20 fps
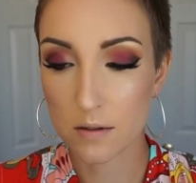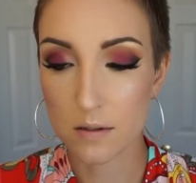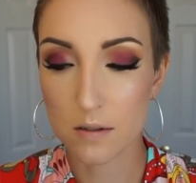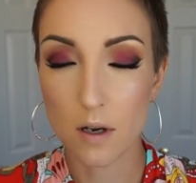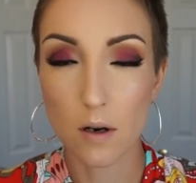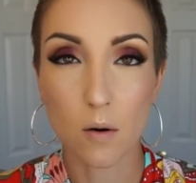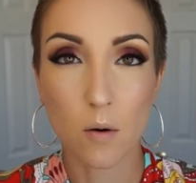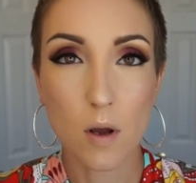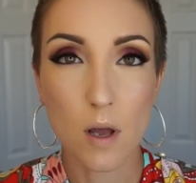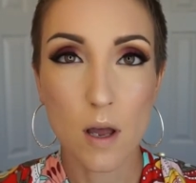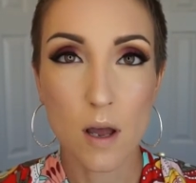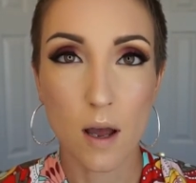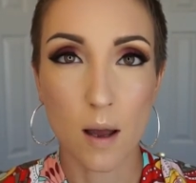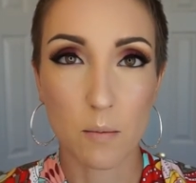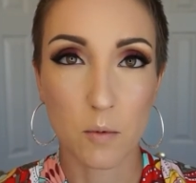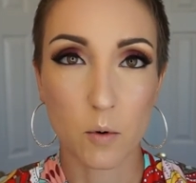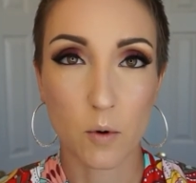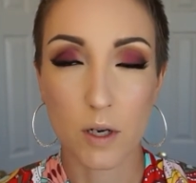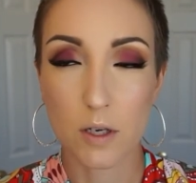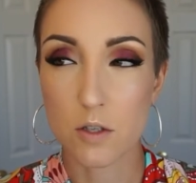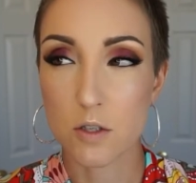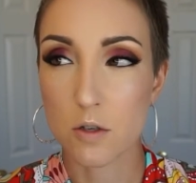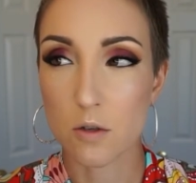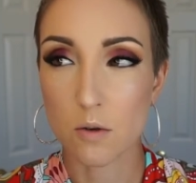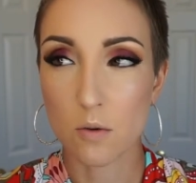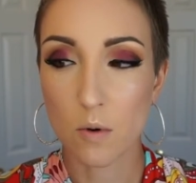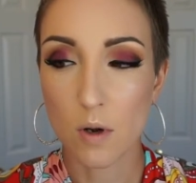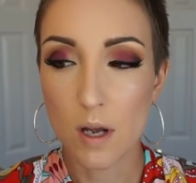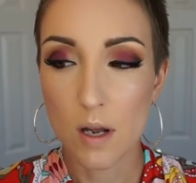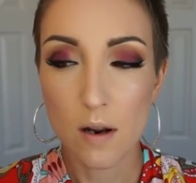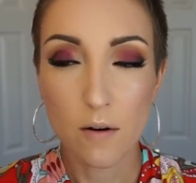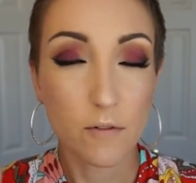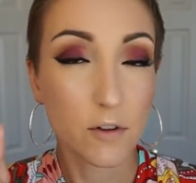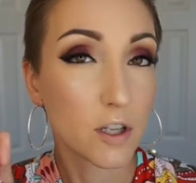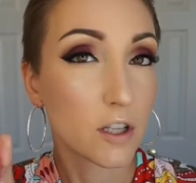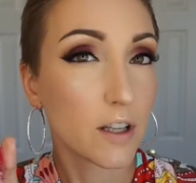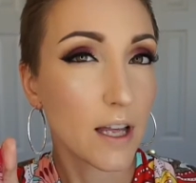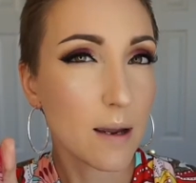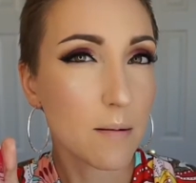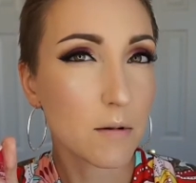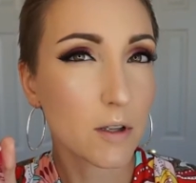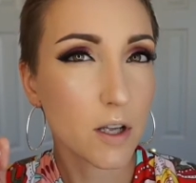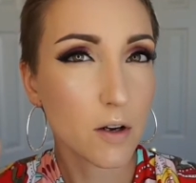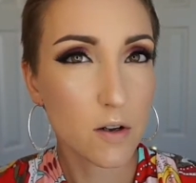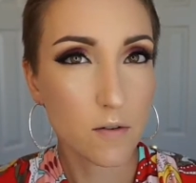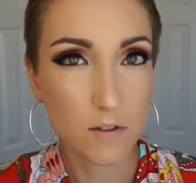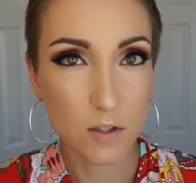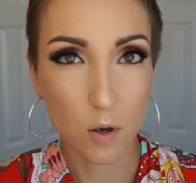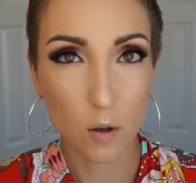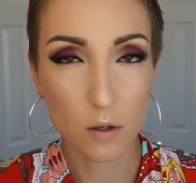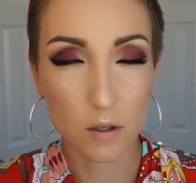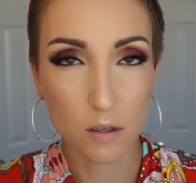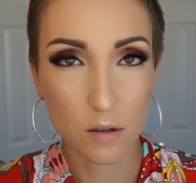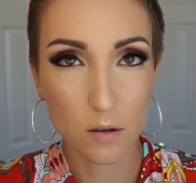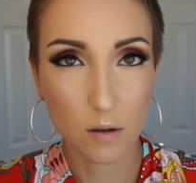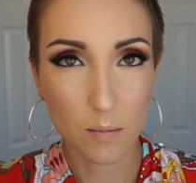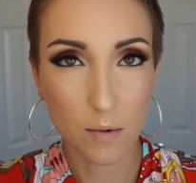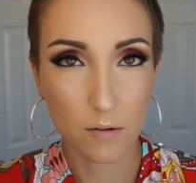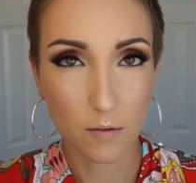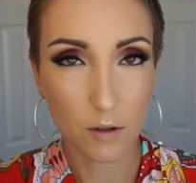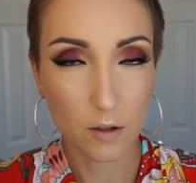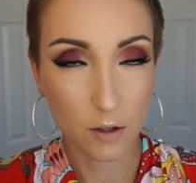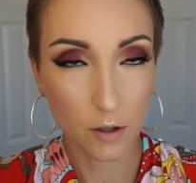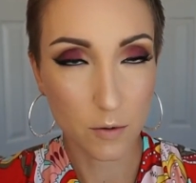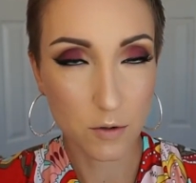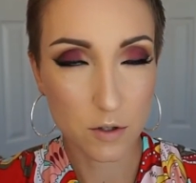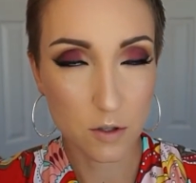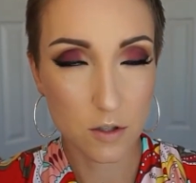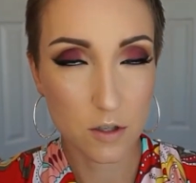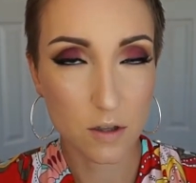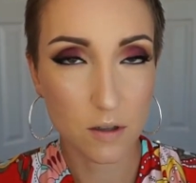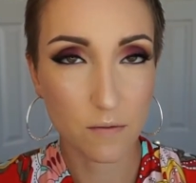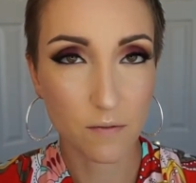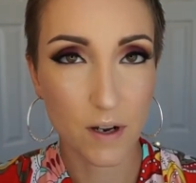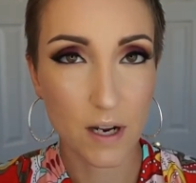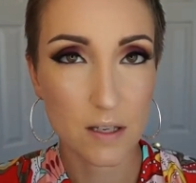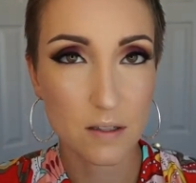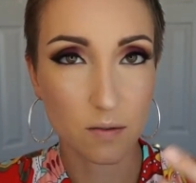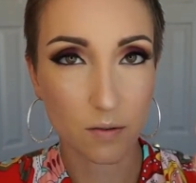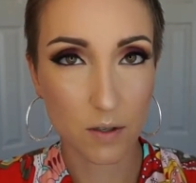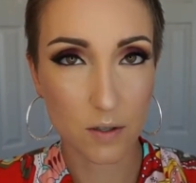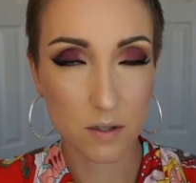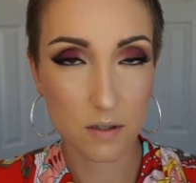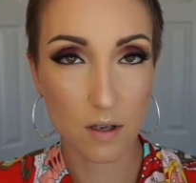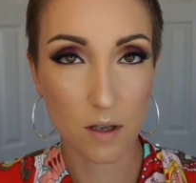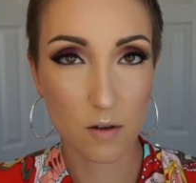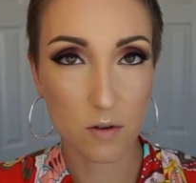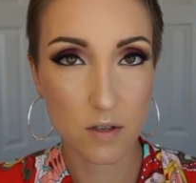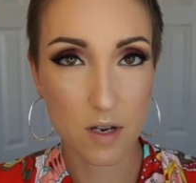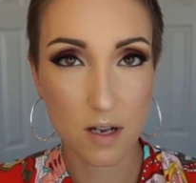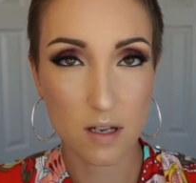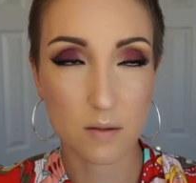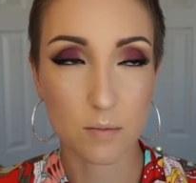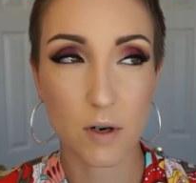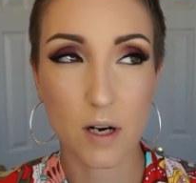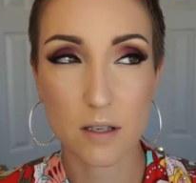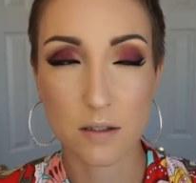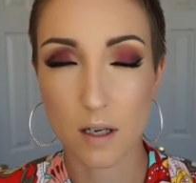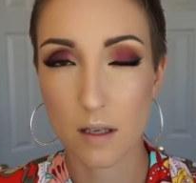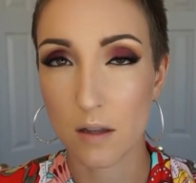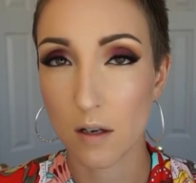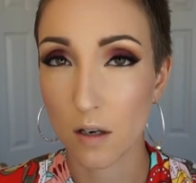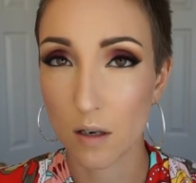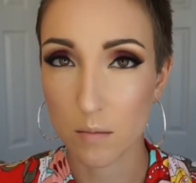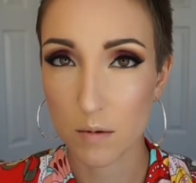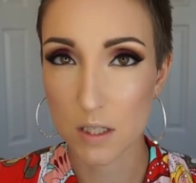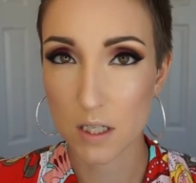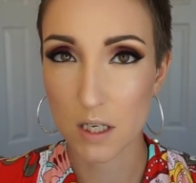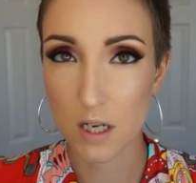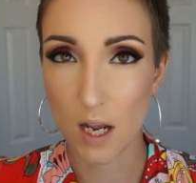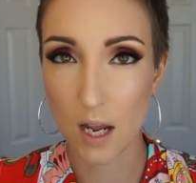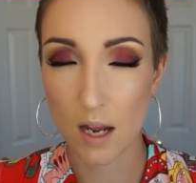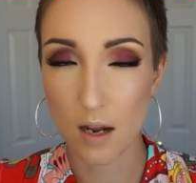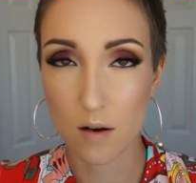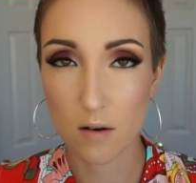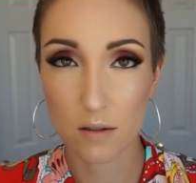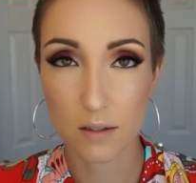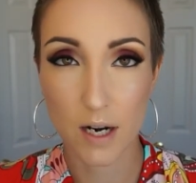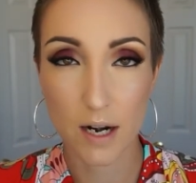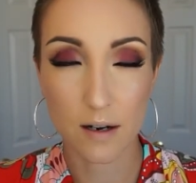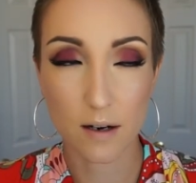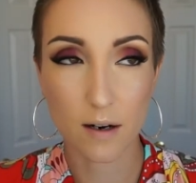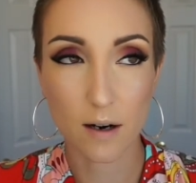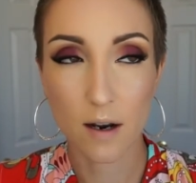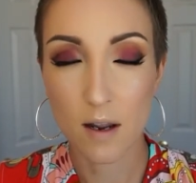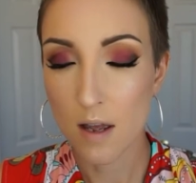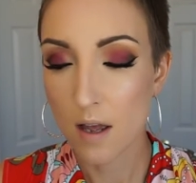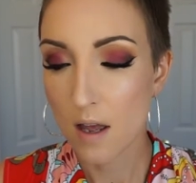So I'm going to, for the Glamglow, you hold it a little bit closer to the face versus other setting sprays like the Urban Decay All Nighter,